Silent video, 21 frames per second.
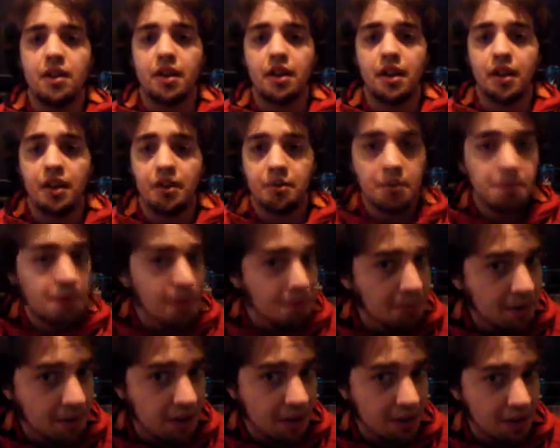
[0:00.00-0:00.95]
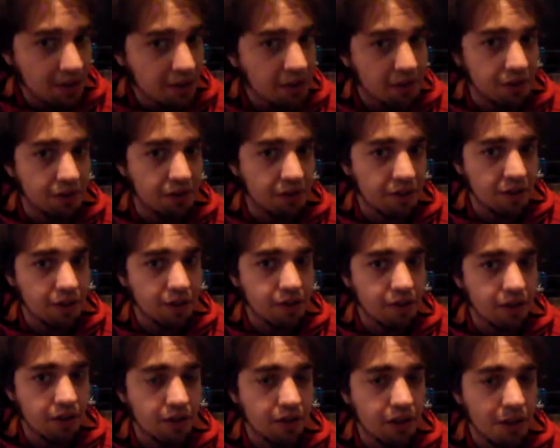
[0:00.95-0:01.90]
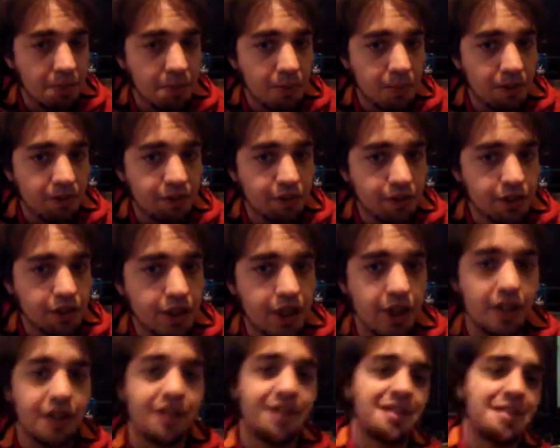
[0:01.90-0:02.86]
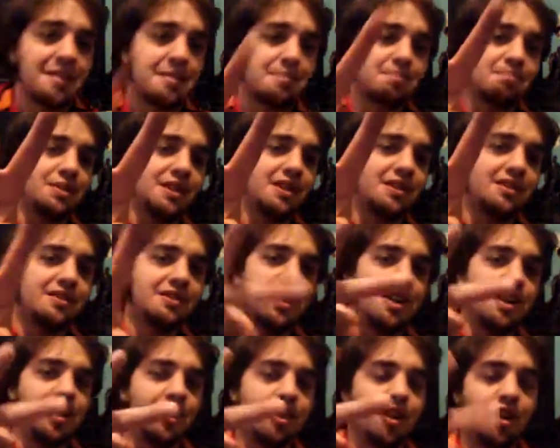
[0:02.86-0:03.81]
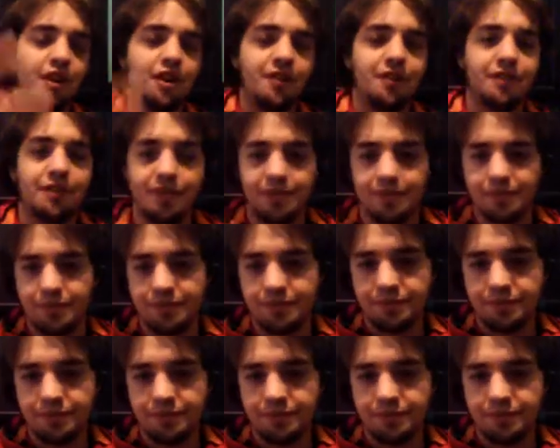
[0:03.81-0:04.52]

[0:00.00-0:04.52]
And remember, guys, nerds are on top of the food chain. Peace, love.